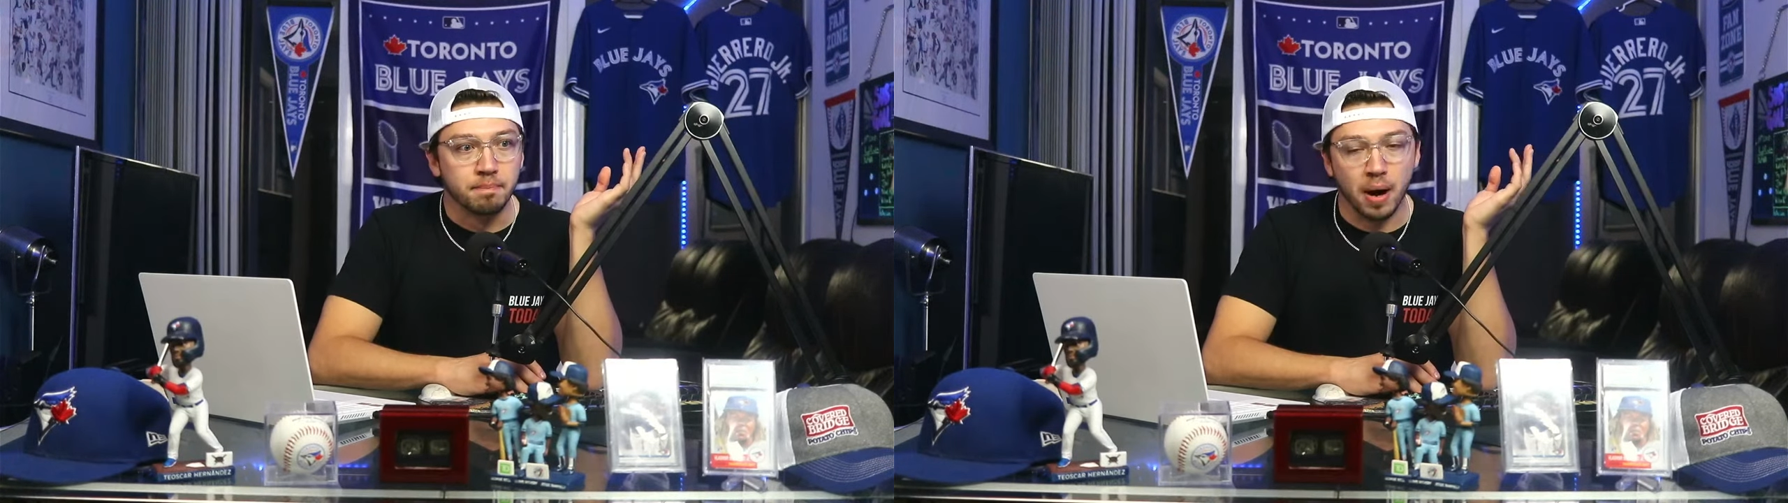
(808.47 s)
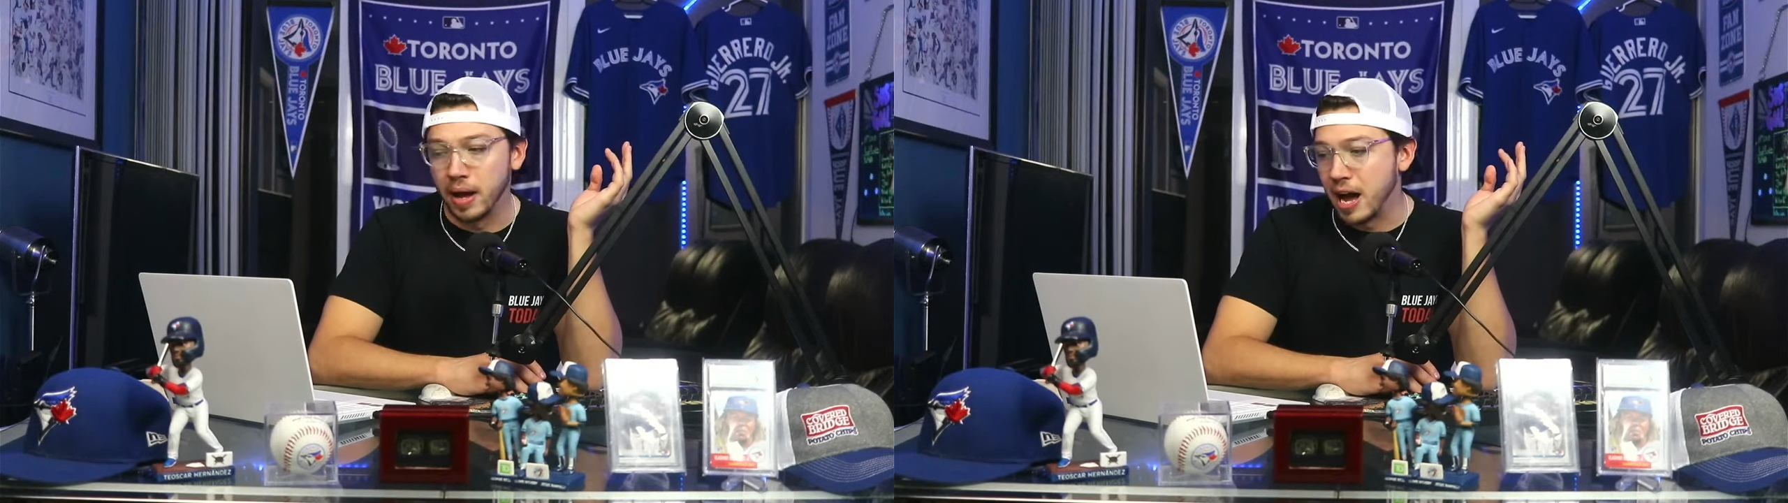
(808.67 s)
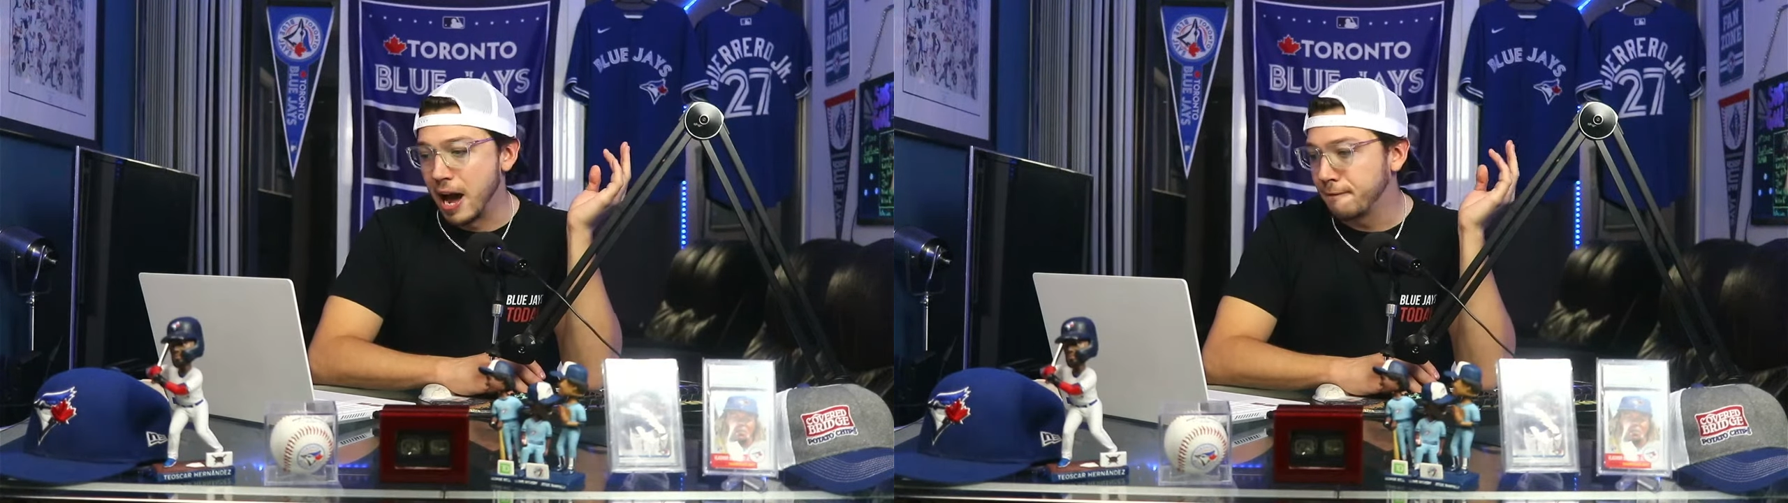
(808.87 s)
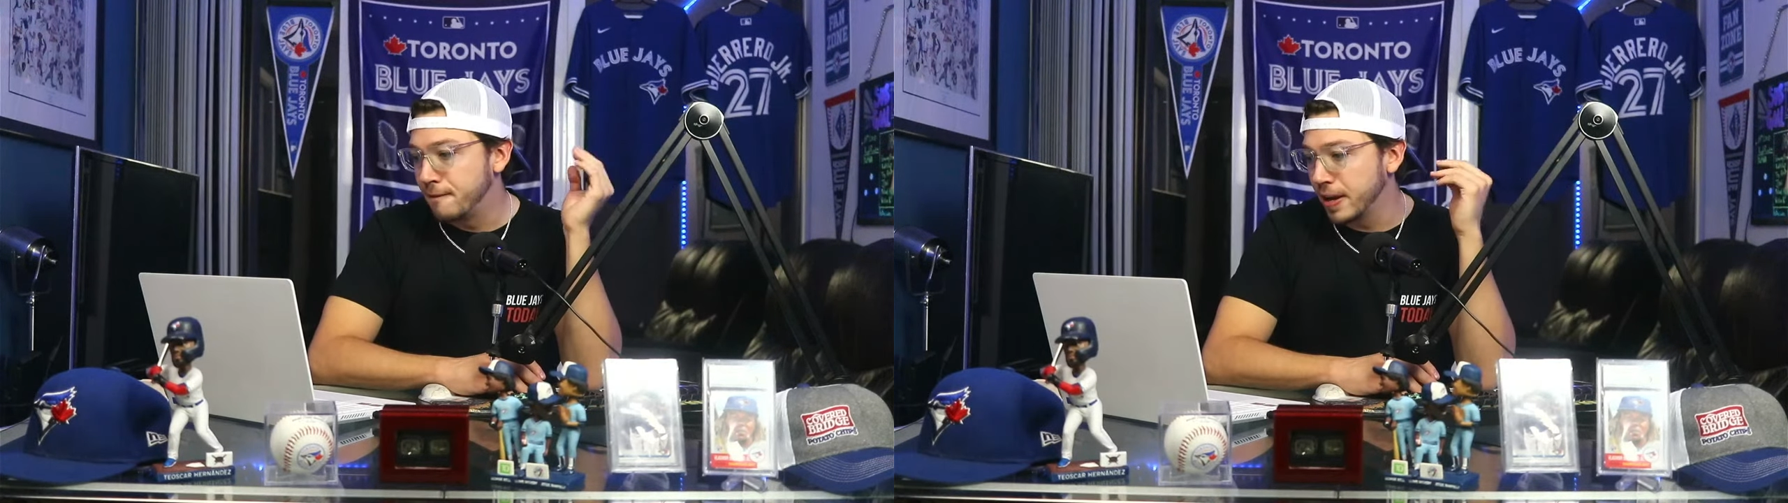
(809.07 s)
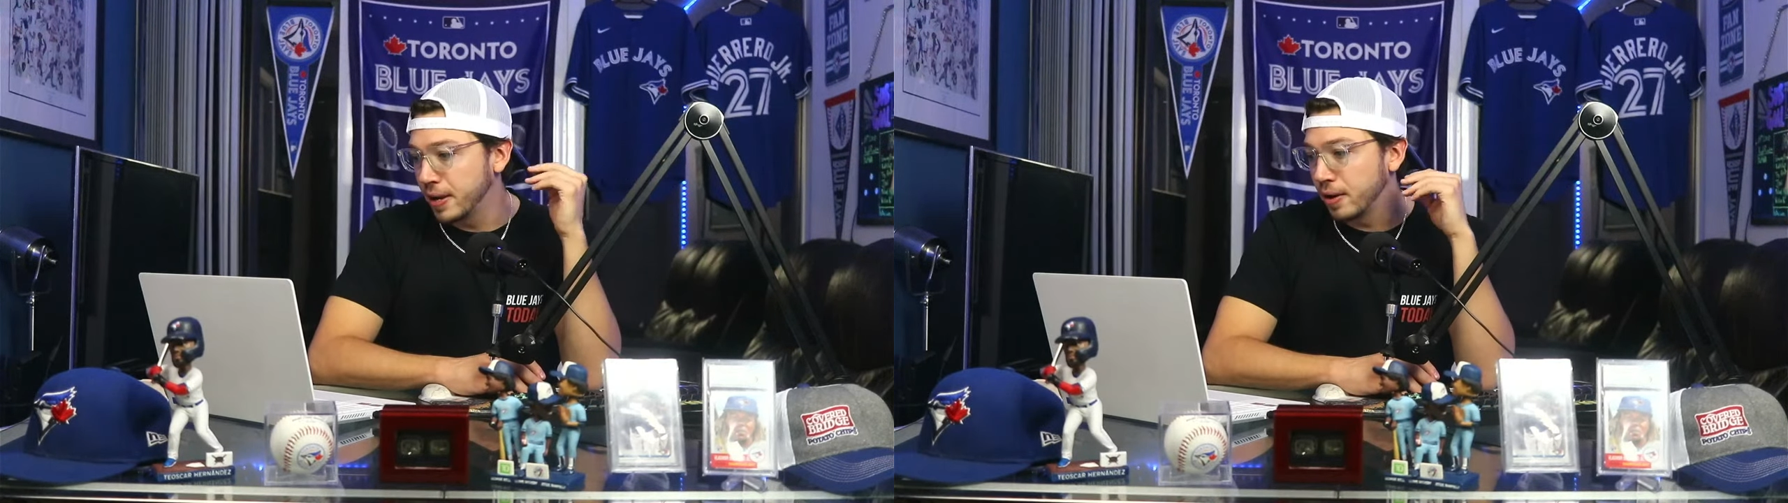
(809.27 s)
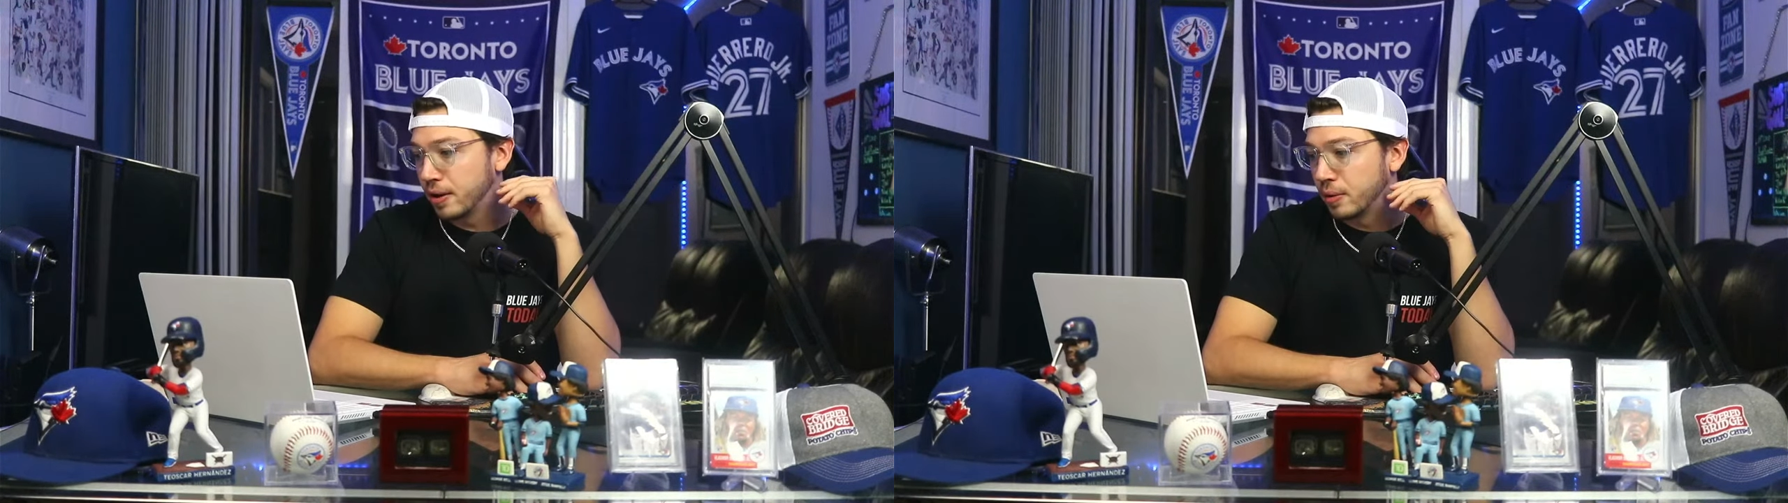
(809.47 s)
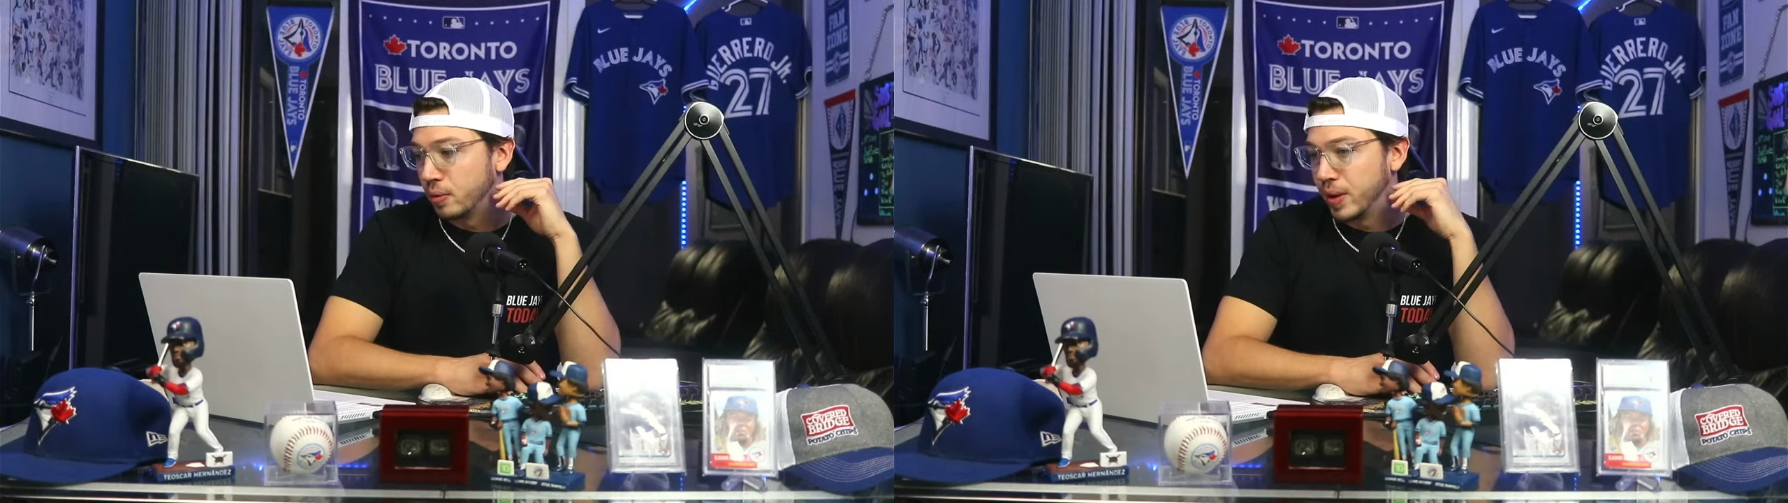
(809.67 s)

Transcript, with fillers: But I figured